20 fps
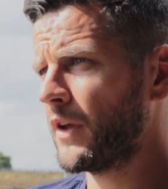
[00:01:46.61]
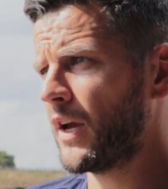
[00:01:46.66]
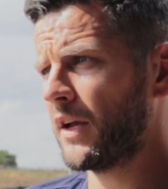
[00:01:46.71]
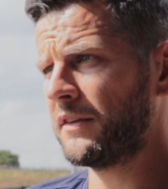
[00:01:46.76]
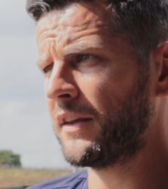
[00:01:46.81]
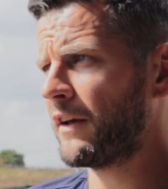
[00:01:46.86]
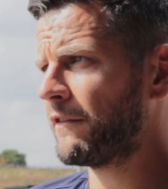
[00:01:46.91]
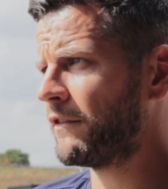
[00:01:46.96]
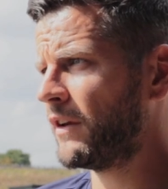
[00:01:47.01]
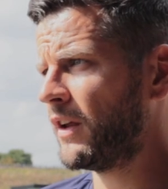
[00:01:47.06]
Yeah,
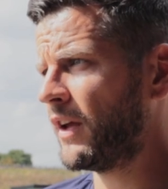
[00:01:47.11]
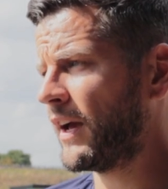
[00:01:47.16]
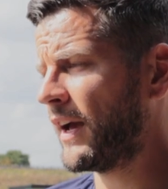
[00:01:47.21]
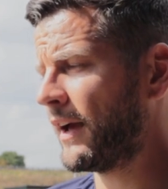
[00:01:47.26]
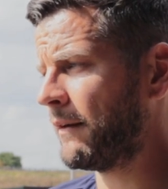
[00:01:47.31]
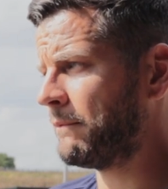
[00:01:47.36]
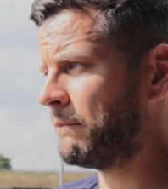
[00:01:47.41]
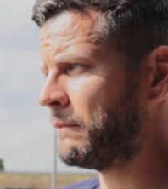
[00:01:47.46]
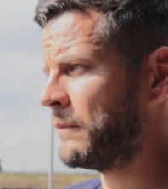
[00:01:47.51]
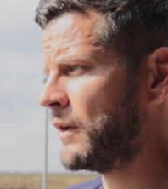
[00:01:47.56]

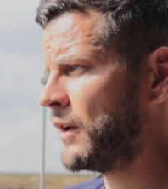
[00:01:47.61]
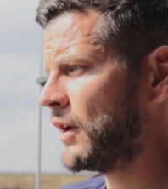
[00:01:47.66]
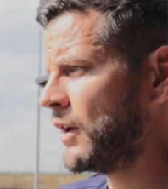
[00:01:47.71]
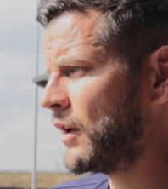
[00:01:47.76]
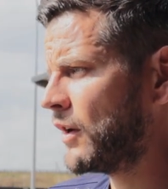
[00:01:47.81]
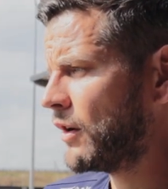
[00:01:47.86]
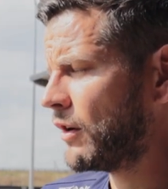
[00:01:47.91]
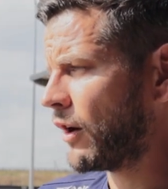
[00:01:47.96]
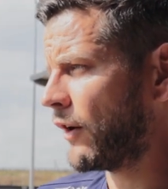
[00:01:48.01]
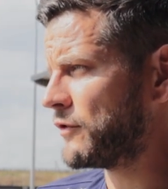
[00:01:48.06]
definitely.
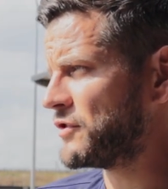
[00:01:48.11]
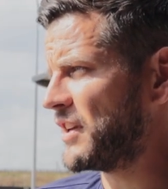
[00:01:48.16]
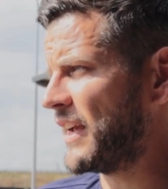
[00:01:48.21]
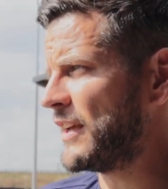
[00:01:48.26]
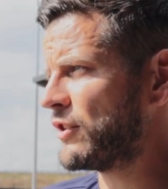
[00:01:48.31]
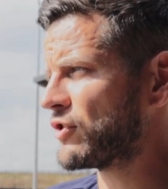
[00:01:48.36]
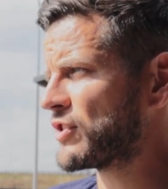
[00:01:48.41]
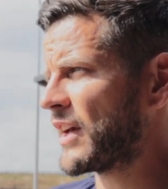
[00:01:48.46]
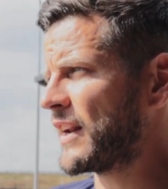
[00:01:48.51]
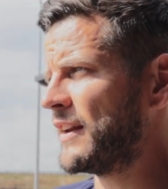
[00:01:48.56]
Obviously,
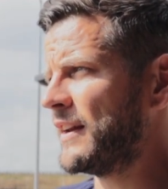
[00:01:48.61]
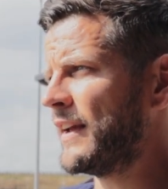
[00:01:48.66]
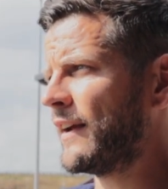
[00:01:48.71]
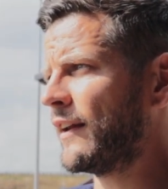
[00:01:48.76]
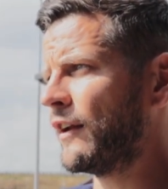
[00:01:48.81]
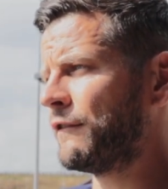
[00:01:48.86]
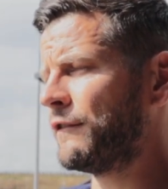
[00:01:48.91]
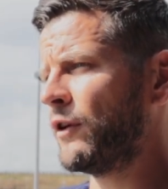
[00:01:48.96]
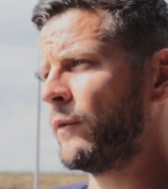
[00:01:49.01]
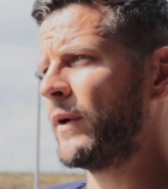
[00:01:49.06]
Idris had a
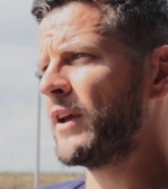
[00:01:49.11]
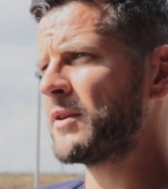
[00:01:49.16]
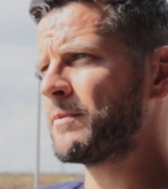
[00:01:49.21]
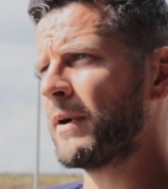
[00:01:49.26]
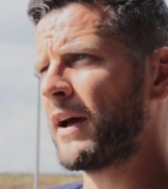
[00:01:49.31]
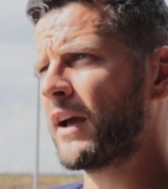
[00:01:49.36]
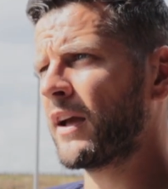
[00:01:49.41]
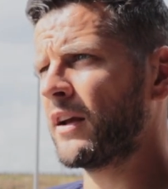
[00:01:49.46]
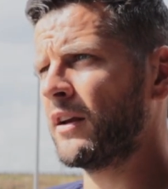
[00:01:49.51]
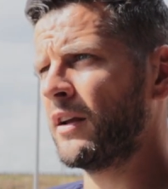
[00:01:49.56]
niggle a few weeks
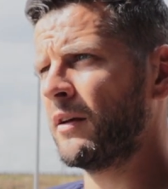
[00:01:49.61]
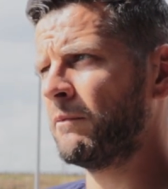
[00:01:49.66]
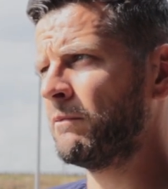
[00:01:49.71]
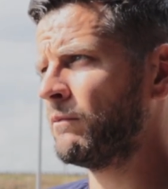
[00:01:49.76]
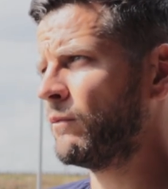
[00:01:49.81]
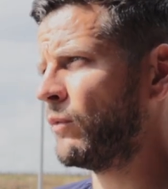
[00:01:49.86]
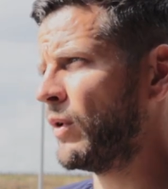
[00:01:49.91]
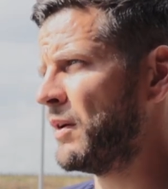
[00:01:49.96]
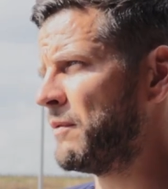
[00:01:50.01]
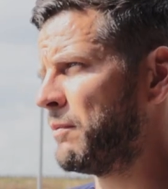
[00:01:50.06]
back, and
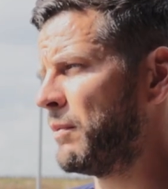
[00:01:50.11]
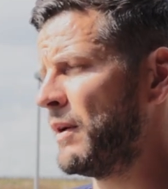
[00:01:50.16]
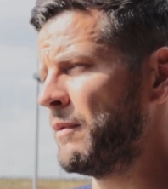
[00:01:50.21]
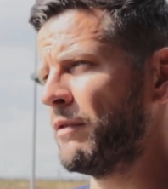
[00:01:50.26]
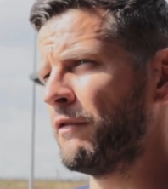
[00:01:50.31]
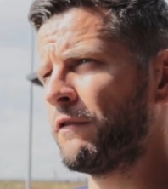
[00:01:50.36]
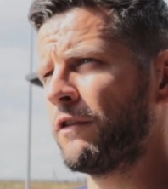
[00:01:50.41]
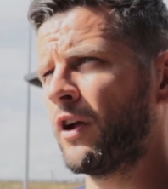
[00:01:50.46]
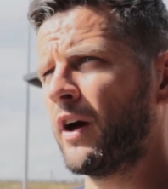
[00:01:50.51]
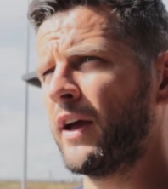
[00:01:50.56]
we've
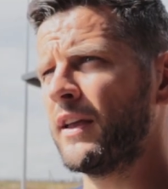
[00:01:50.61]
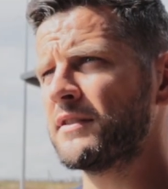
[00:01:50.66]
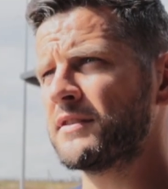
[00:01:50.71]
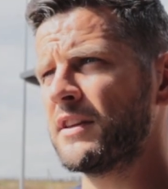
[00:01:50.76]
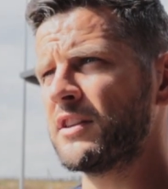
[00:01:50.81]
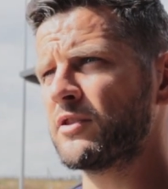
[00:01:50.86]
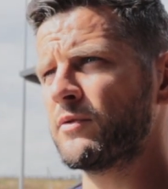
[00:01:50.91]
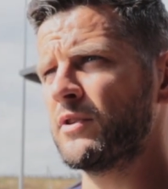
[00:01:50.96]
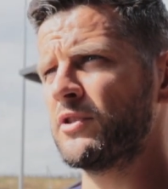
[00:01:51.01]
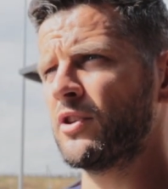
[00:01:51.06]
been flying
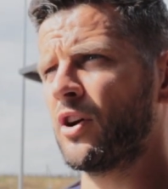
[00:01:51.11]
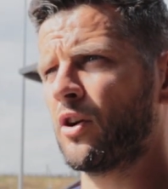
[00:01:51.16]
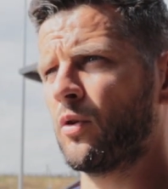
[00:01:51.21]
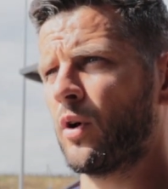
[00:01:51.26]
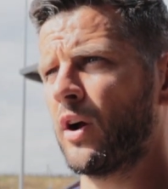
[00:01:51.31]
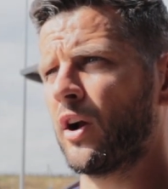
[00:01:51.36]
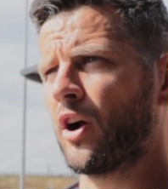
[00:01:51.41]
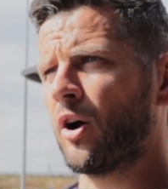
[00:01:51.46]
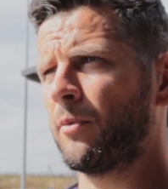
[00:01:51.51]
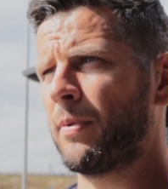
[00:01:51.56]
since, so he's not
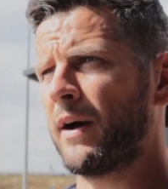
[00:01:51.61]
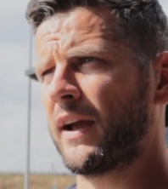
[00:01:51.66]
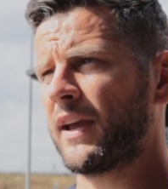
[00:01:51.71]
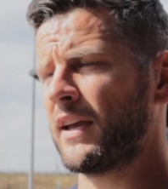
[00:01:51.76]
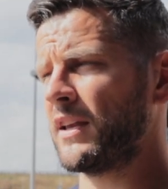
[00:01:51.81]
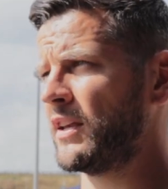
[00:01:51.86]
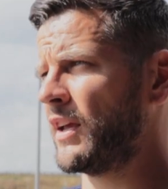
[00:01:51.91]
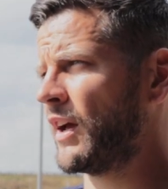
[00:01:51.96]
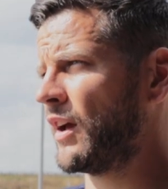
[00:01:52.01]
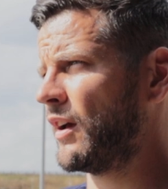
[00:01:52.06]
quite got back
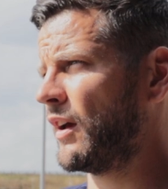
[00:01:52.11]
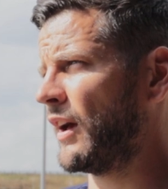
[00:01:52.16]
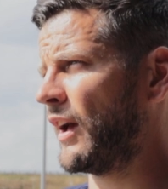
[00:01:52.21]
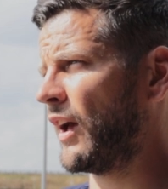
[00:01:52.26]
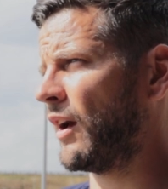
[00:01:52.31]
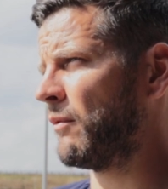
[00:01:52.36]
in yet.